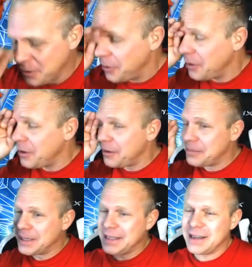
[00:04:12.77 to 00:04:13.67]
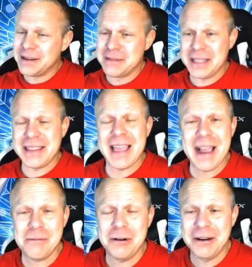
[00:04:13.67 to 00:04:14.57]
Oh my god, man,
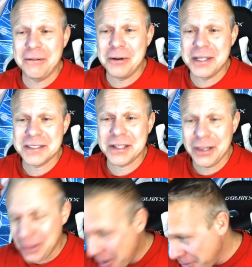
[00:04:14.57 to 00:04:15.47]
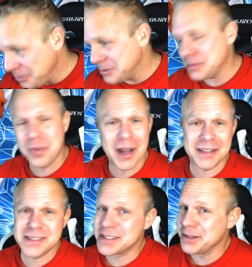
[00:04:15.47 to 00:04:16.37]
that one was close, but
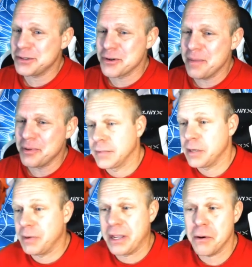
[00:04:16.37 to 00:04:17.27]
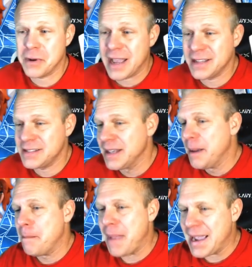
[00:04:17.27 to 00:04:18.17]
still a triple. Here we go, guys.
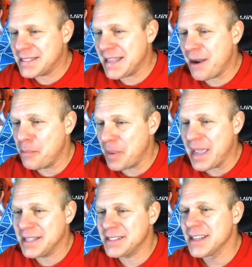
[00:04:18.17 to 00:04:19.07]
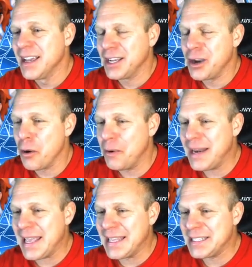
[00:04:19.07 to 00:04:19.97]
Maxed out base,
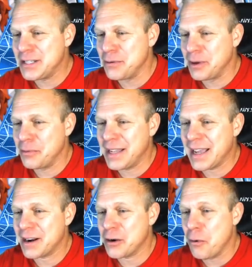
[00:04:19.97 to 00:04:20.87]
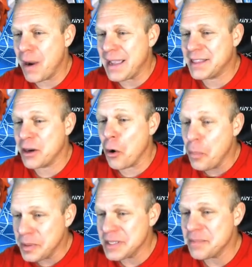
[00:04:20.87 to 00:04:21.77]
going into it. We got a quake that
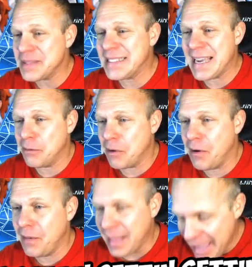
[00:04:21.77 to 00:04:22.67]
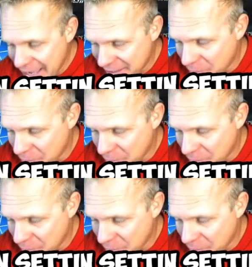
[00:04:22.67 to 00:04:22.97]
opens up the town hall and